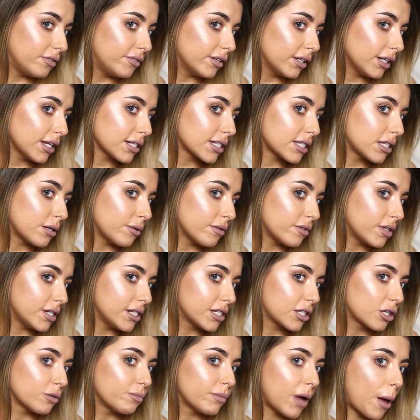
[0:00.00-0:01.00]
feel like some of
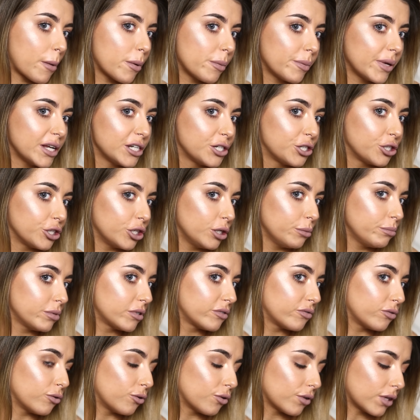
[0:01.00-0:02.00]
these could maybe be
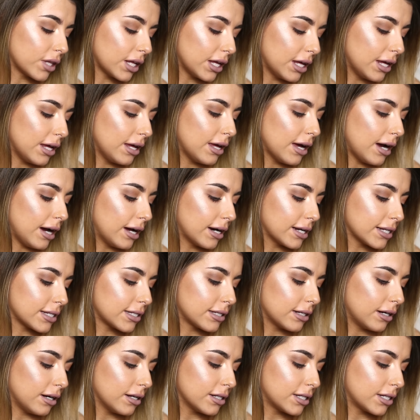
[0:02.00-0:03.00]
dupes for the
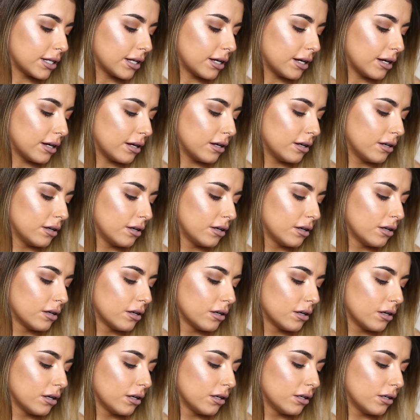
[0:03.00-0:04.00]
Anastasia
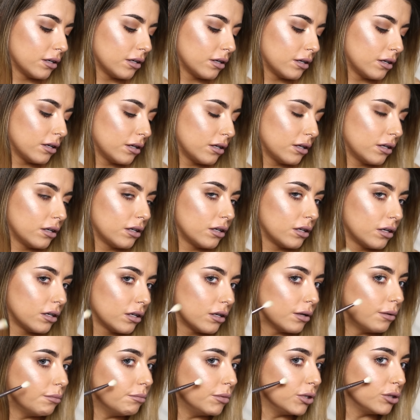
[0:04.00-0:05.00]

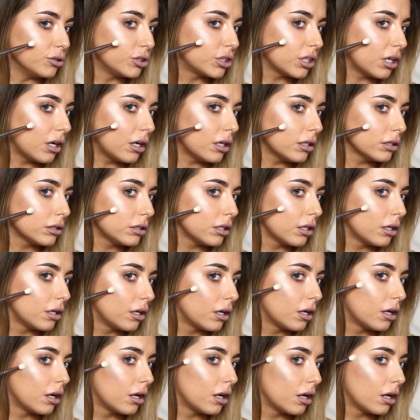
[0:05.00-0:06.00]
Moonchild.
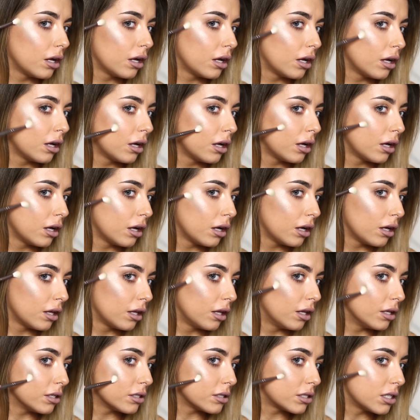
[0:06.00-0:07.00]

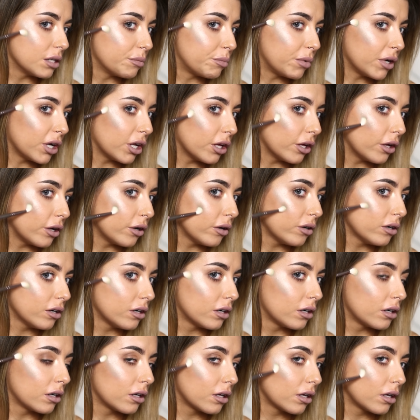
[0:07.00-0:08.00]
This is the blue.
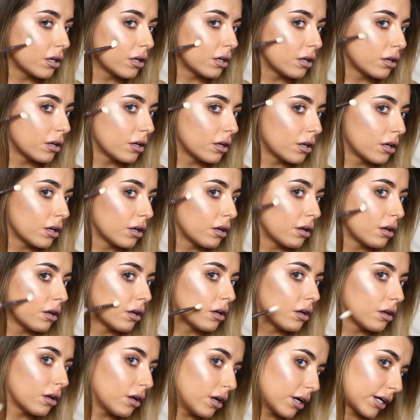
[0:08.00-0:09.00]

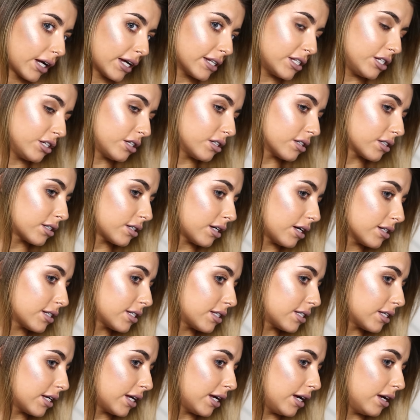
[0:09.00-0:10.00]
Okay, so you can start
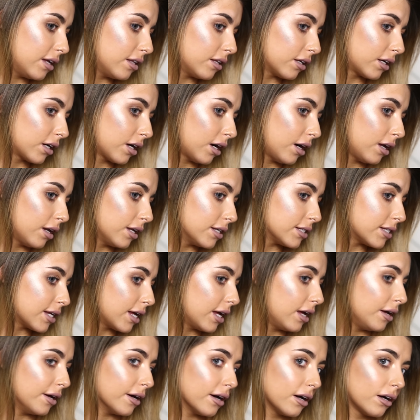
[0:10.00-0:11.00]
to see the colours
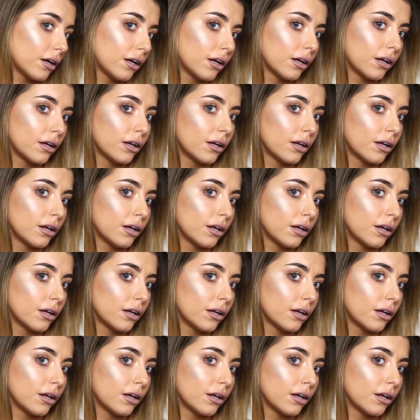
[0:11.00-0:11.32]
here.